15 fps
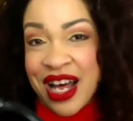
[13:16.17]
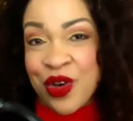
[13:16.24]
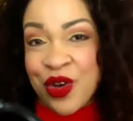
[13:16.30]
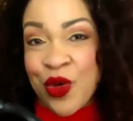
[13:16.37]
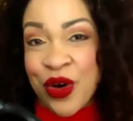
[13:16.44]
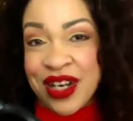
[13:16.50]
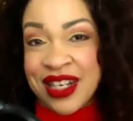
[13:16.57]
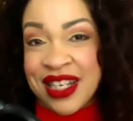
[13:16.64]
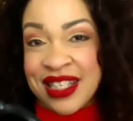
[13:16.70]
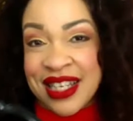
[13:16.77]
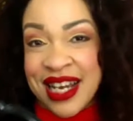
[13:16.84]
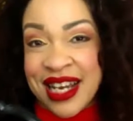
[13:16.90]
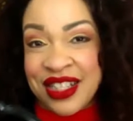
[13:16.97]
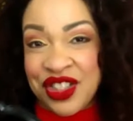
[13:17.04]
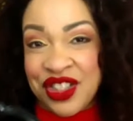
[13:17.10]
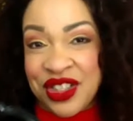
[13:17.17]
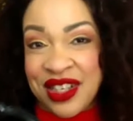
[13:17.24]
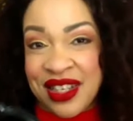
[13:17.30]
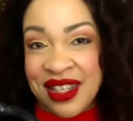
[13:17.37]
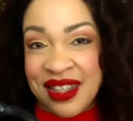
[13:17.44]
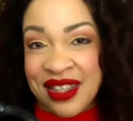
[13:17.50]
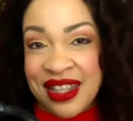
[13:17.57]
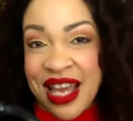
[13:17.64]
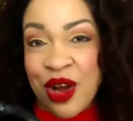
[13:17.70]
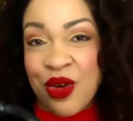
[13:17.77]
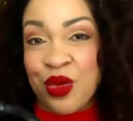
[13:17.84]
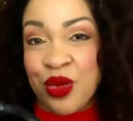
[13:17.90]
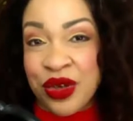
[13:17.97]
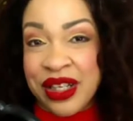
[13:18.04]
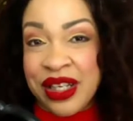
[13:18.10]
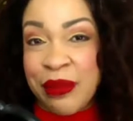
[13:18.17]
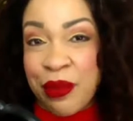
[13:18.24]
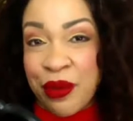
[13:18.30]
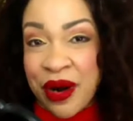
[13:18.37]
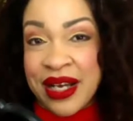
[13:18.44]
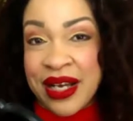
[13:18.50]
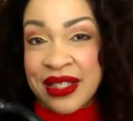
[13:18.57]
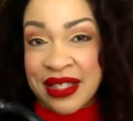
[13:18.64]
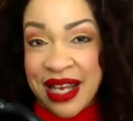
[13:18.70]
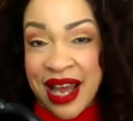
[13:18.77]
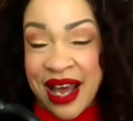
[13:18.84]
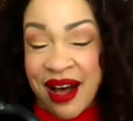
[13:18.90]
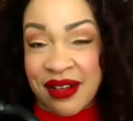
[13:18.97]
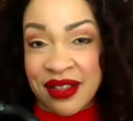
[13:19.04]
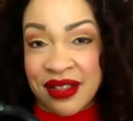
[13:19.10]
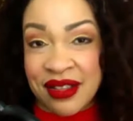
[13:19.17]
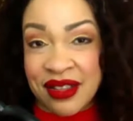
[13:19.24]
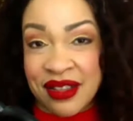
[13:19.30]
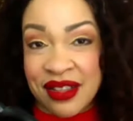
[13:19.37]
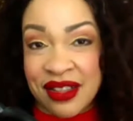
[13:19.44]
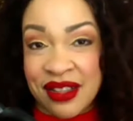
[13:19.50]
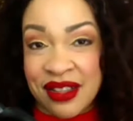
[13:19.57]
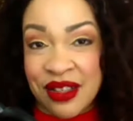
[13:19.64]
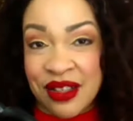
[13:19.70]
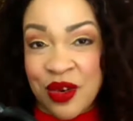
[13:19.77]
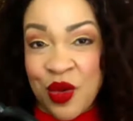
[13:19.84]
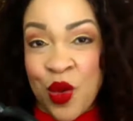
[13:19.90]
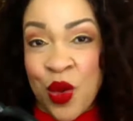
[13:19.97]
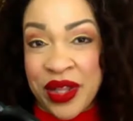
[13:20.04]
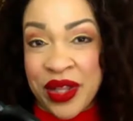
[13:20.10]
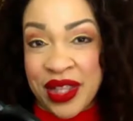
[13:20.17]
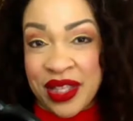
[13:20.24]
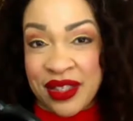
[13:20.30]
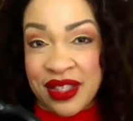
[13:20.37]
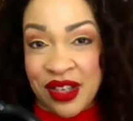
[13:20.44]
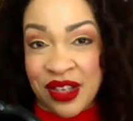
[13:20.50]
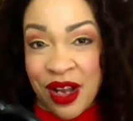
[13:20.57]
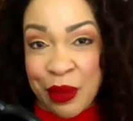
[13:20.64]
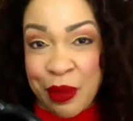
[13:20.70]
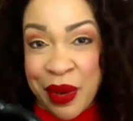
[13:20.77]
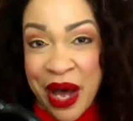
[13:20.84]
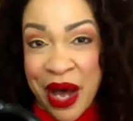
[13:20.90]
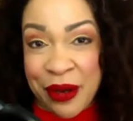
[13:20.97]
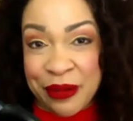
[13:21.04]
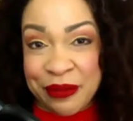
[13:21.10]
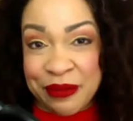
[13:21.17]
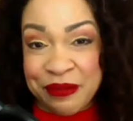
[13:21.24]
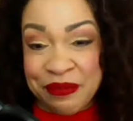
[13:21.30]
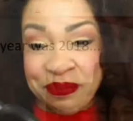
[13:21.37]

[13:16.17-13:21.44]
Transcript: an organization that really breaks down what this is all about.